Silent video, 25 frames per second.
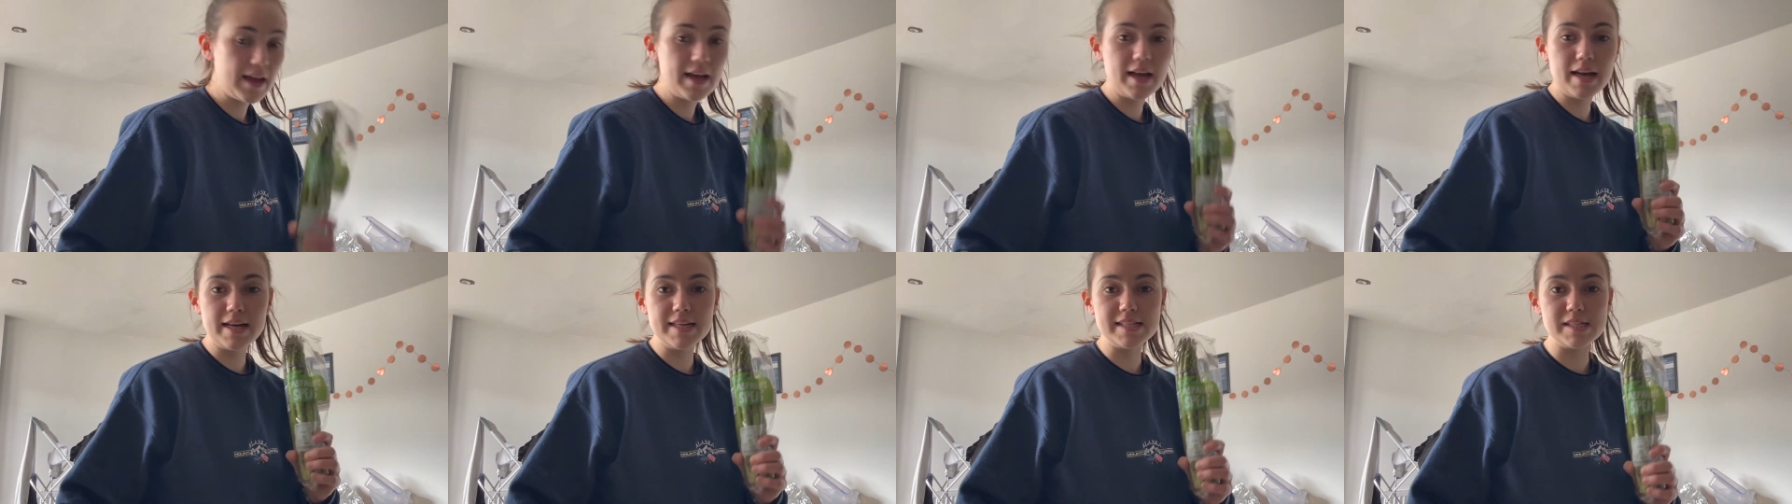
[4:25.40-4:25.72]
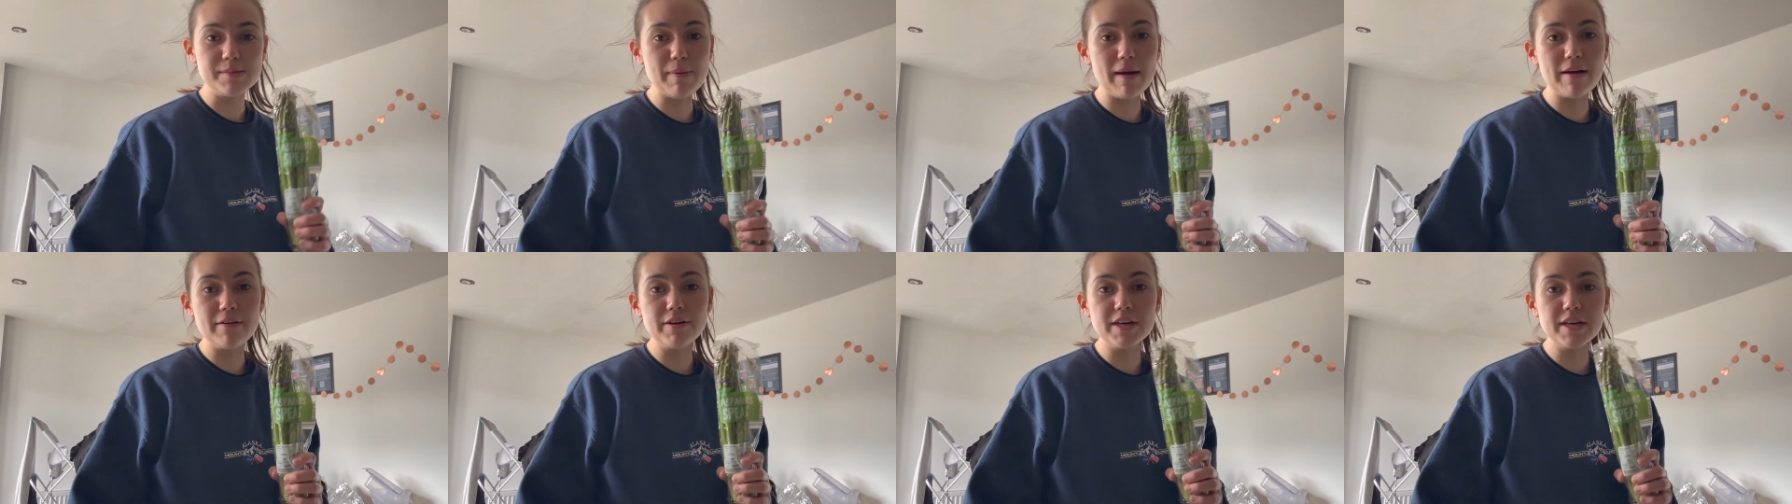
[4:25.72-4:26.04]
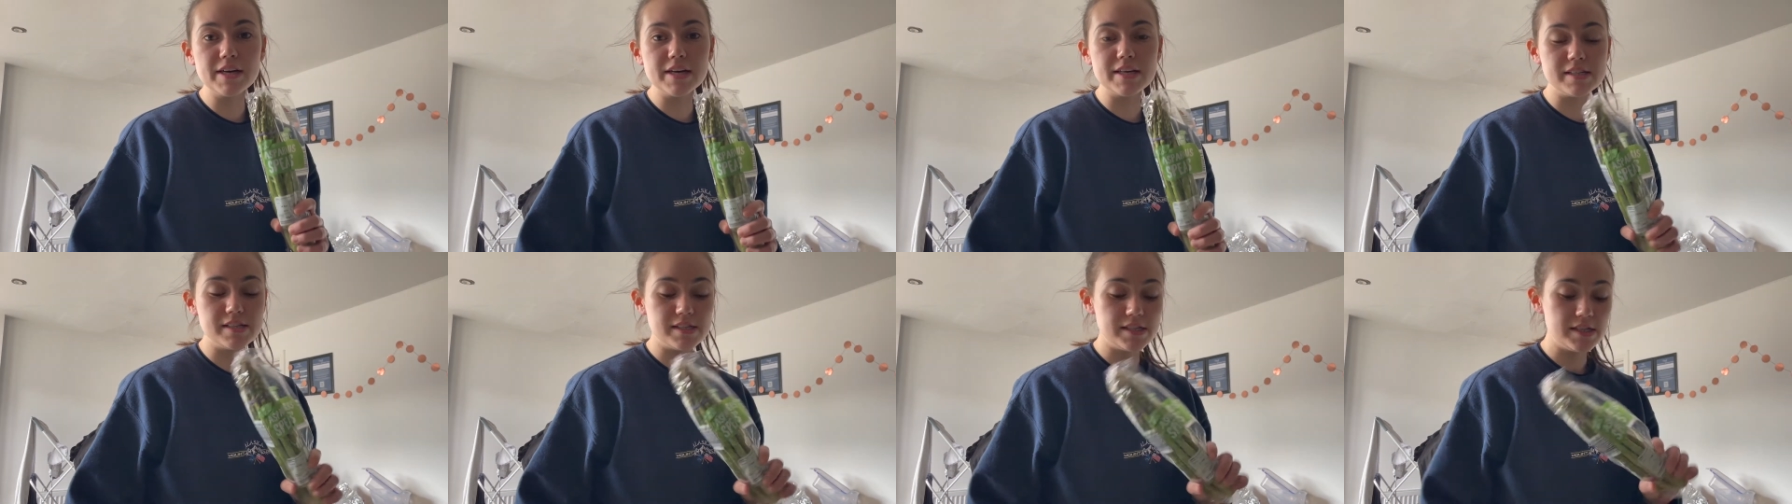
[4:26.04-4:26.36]

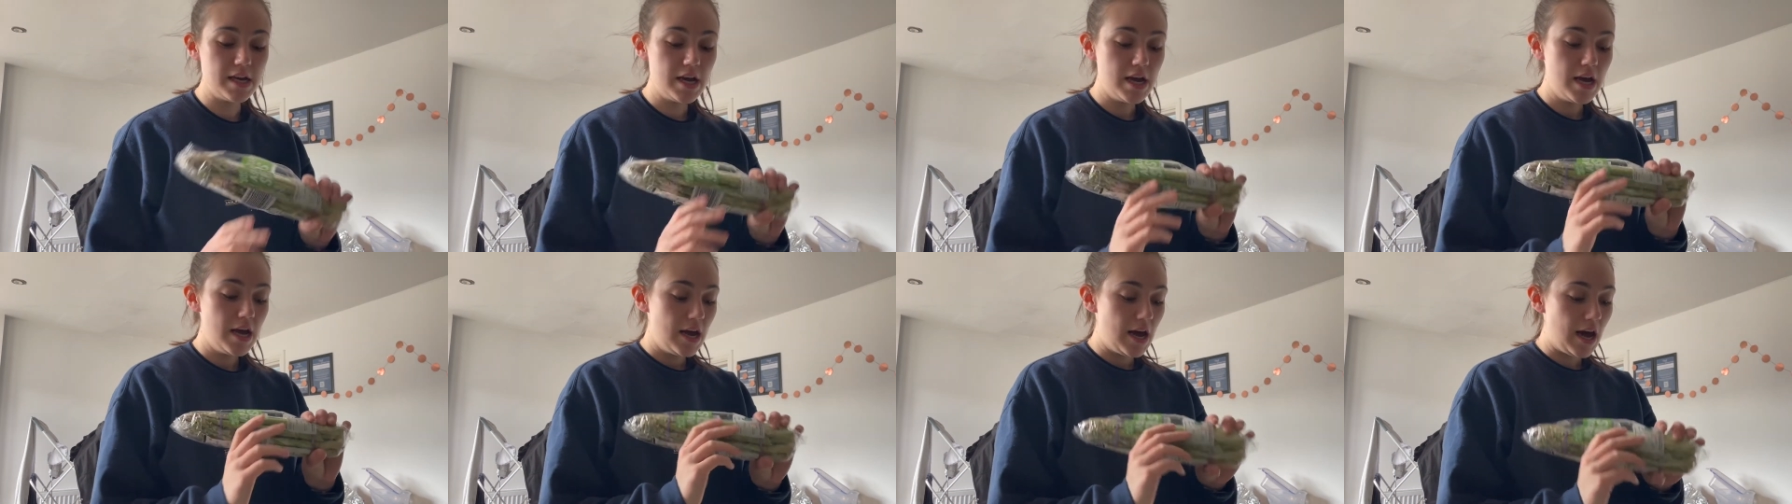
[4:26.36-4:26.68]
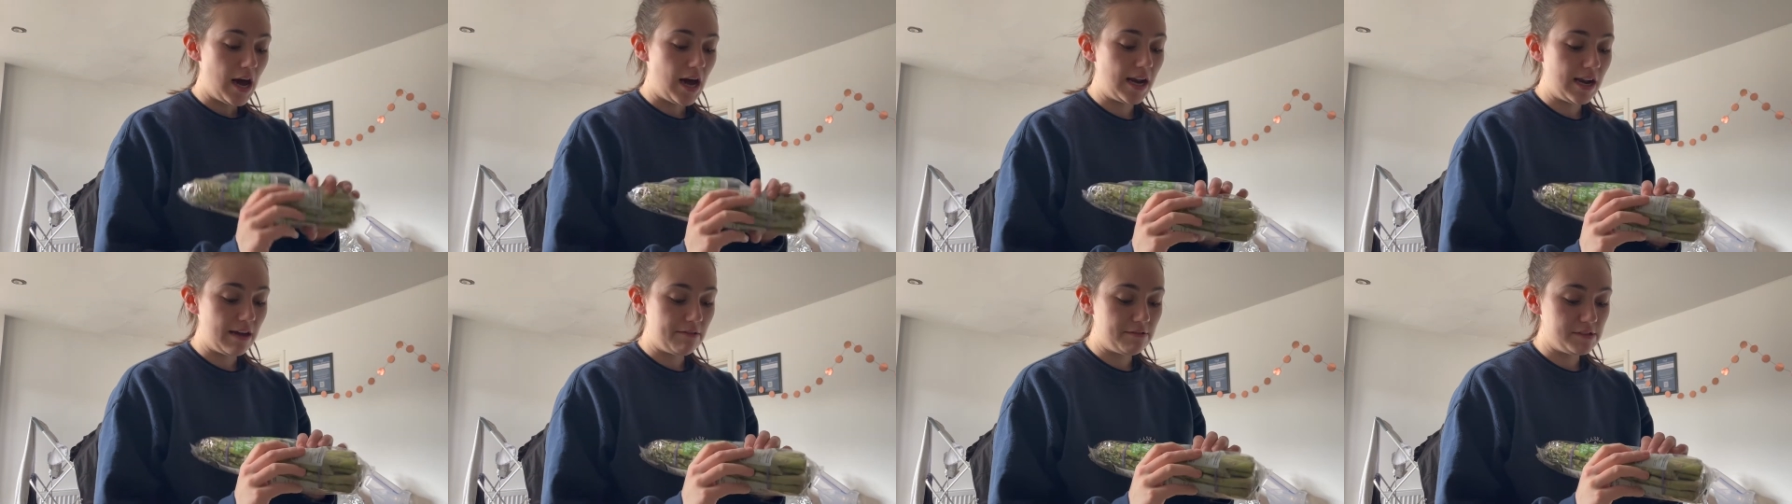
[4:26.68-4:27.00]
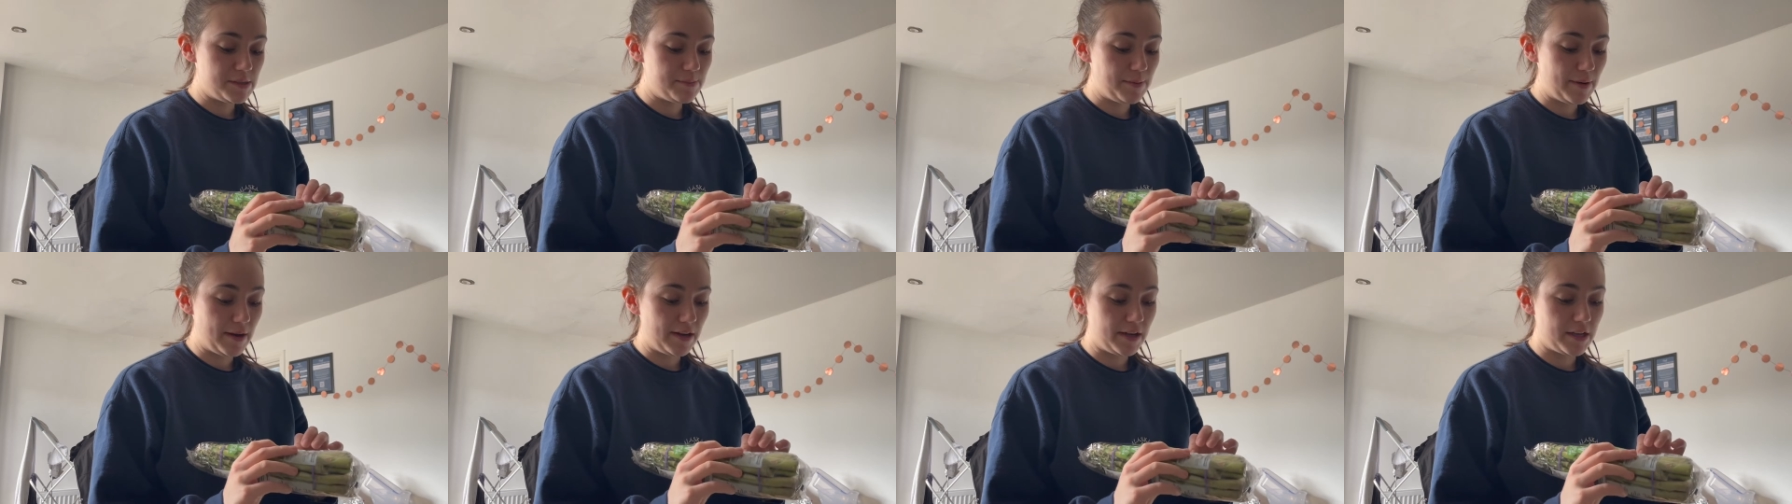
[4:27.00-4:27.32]
Asparagus, I'll have
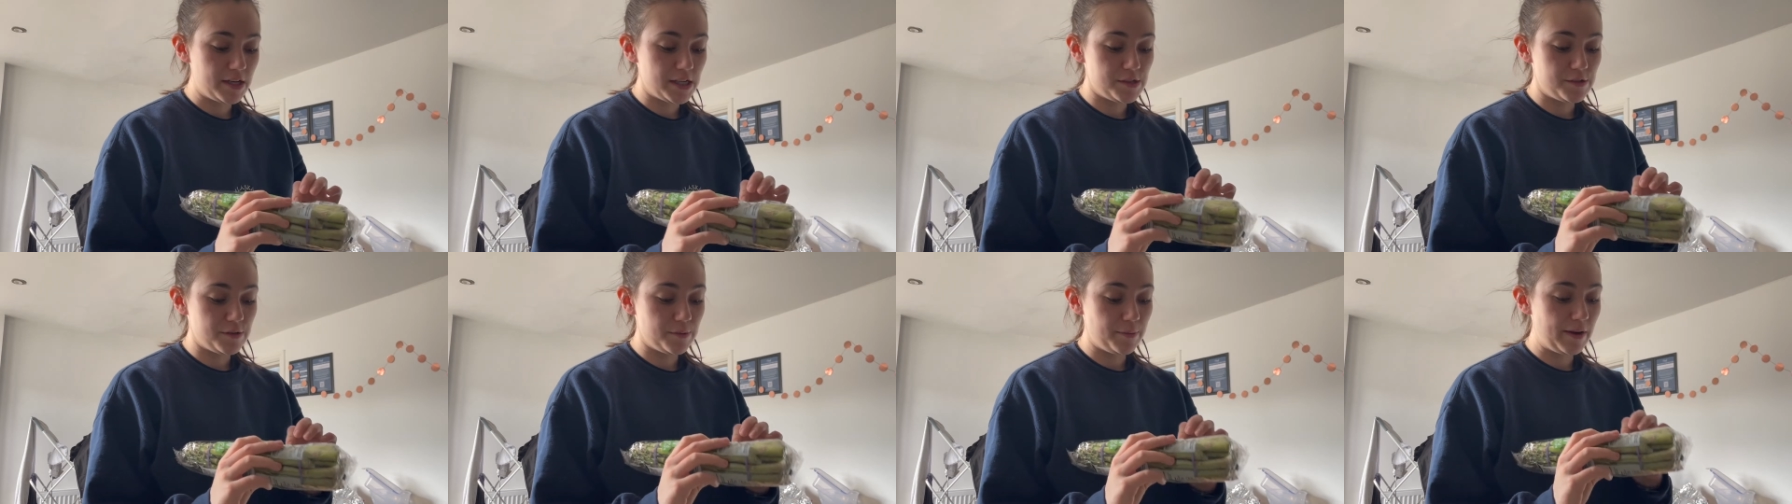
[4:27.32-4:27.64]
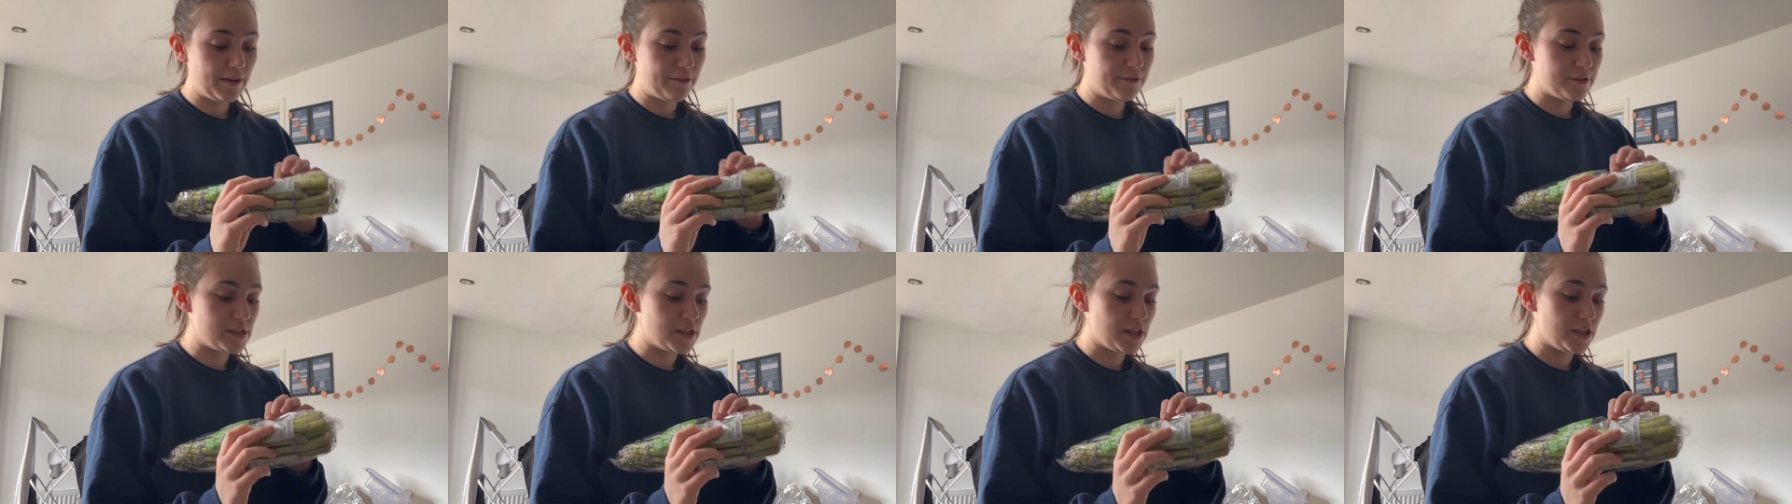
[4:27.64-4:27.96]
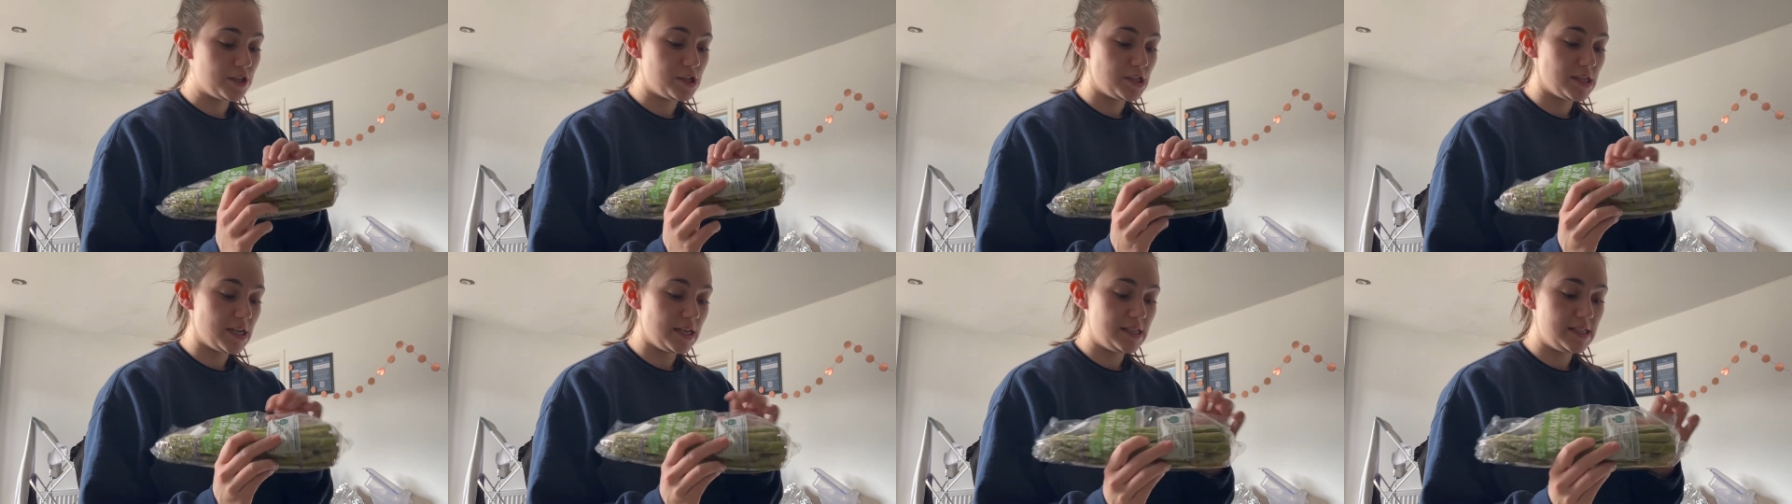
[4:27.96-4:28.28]
asparagus for breakfast,
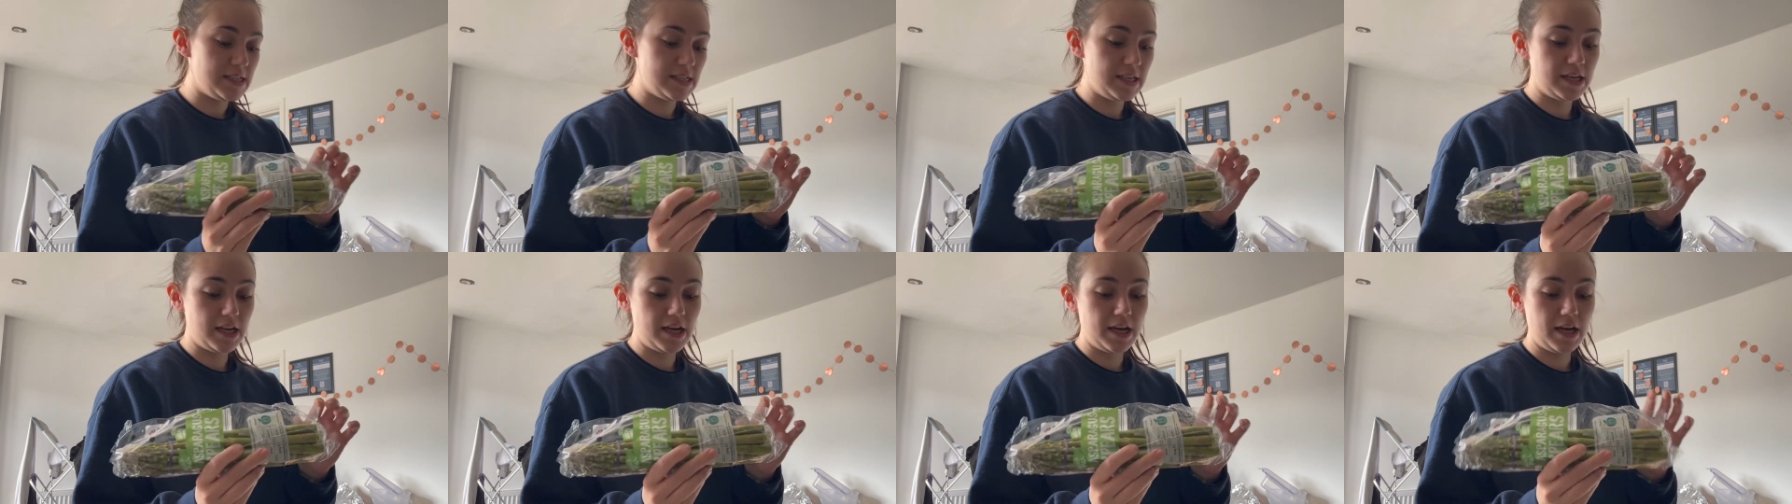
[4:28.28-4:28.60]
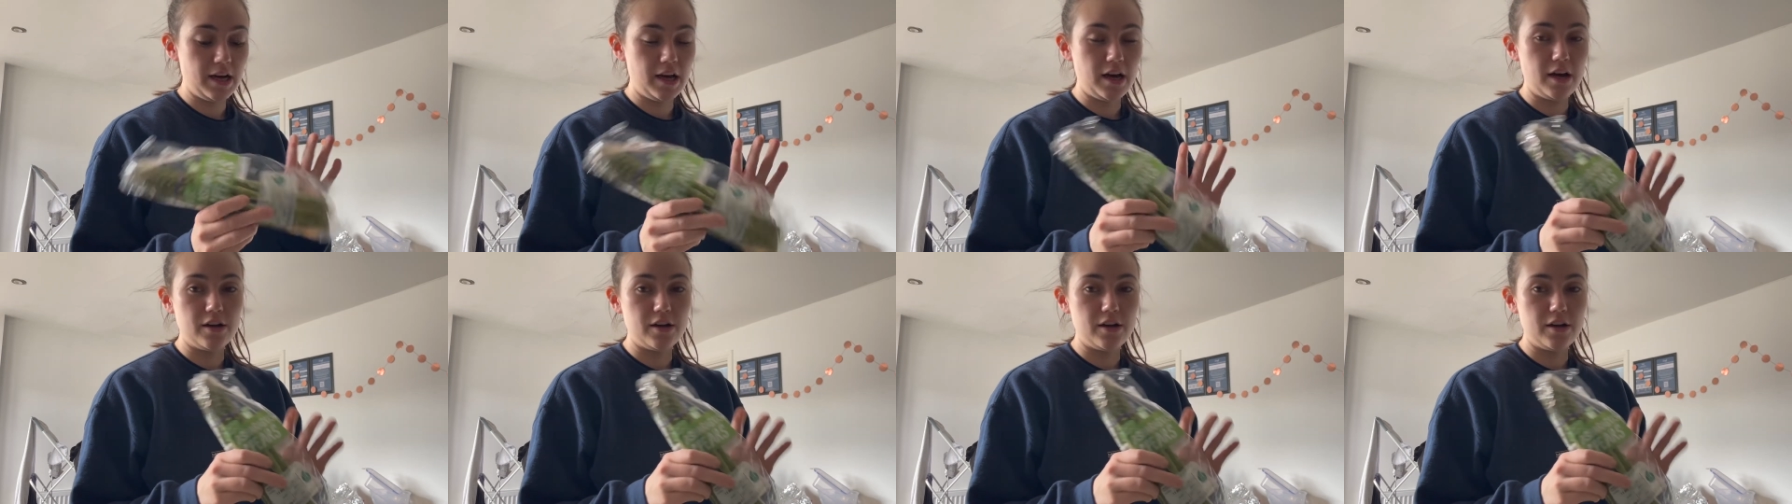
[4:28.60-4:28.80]
lunch and dinner.